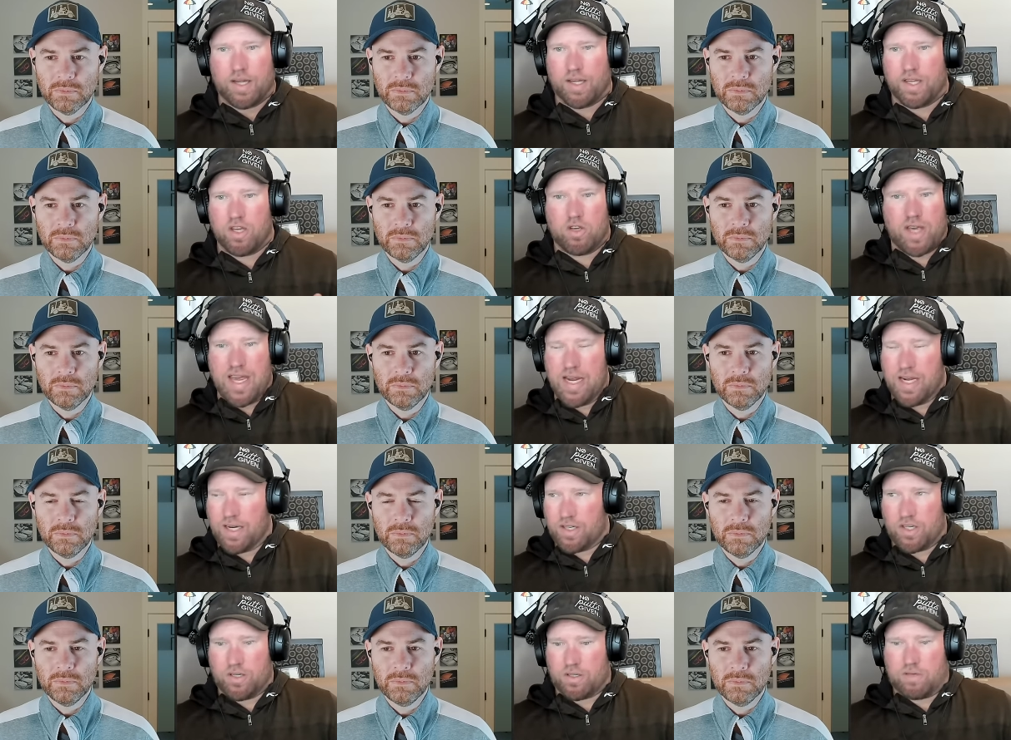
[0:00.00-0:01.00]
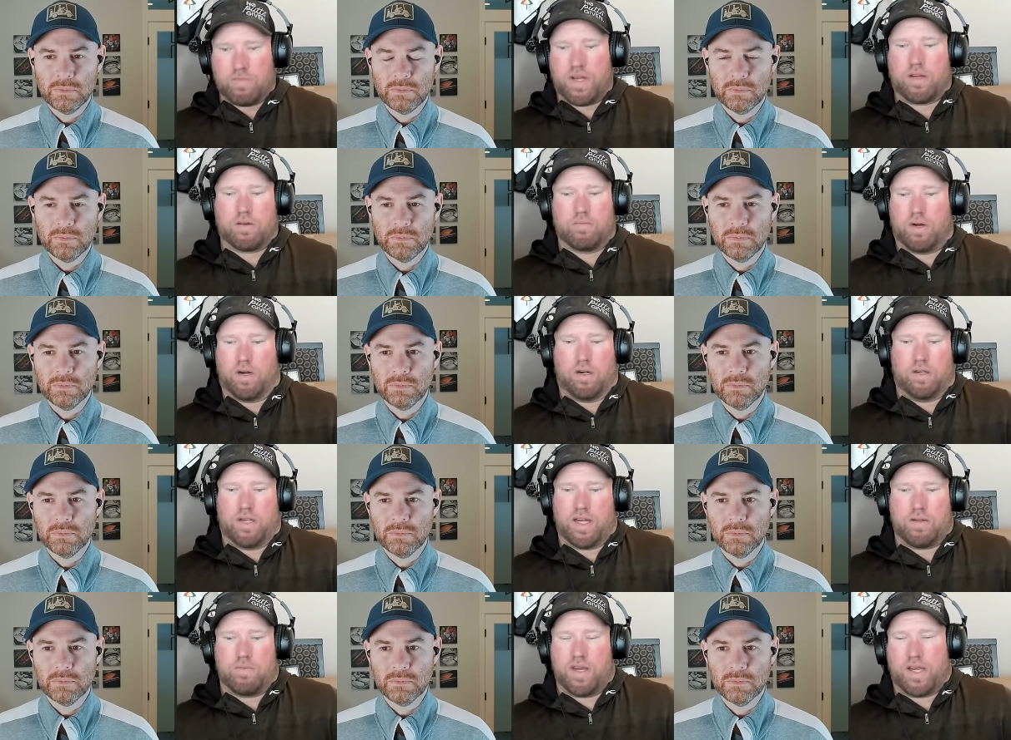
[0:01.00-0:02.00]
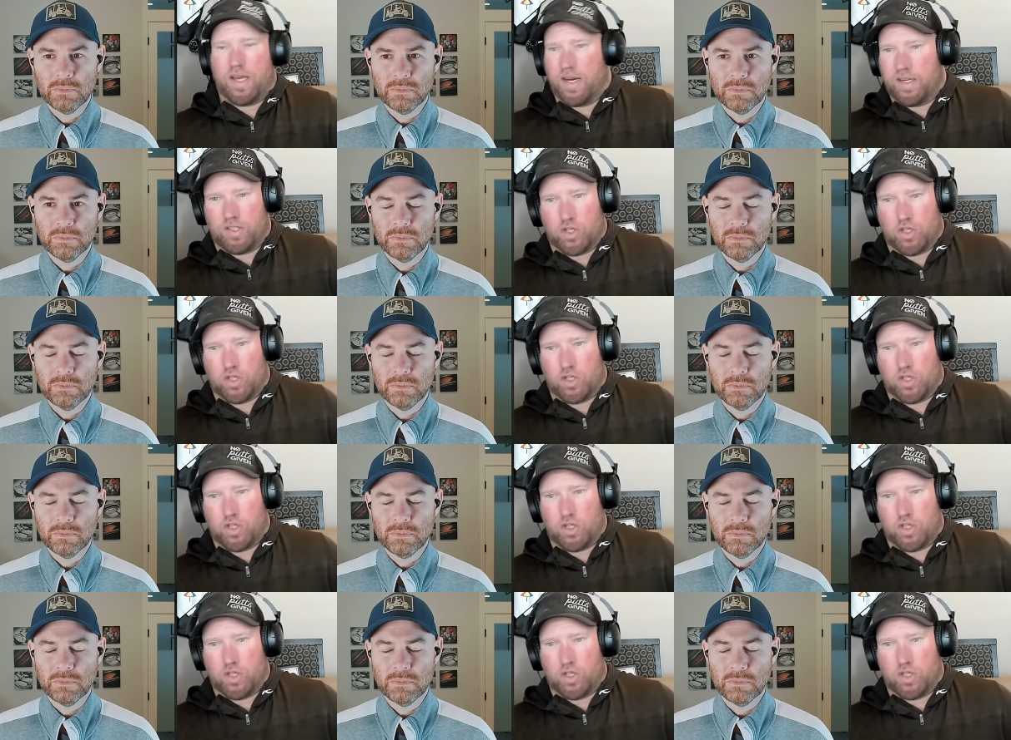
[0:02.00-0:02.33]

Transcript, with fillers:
Speaker 1: you can't just make a ball and make it as